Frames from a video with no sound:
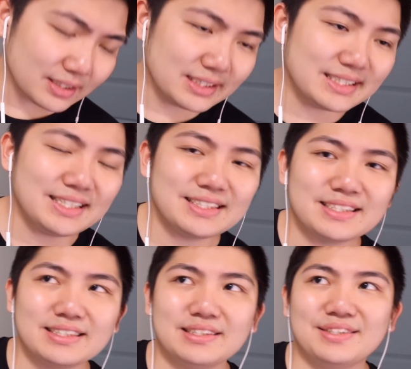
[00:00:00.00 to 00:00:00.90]

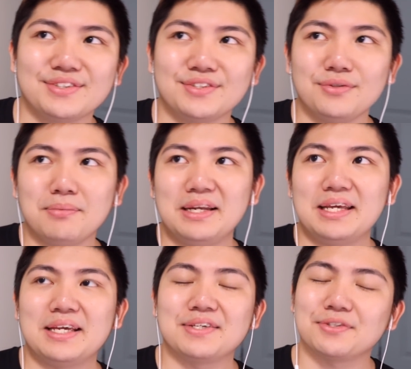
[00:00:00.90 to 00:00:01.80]
since there's so many
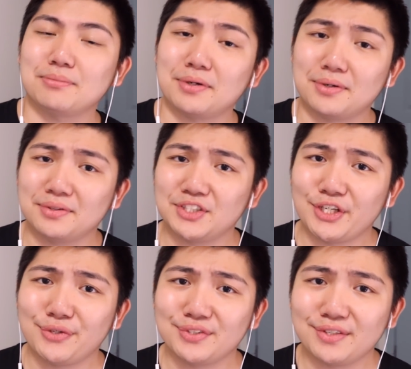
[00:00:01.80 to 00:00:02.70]
ASMR
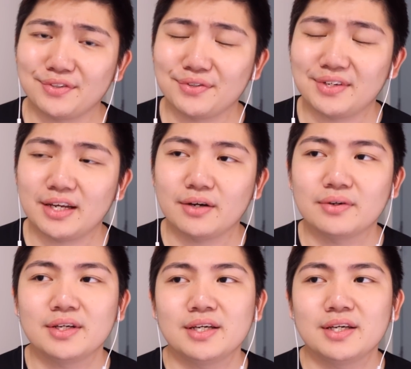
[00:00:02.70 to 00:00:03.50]
channels out there now,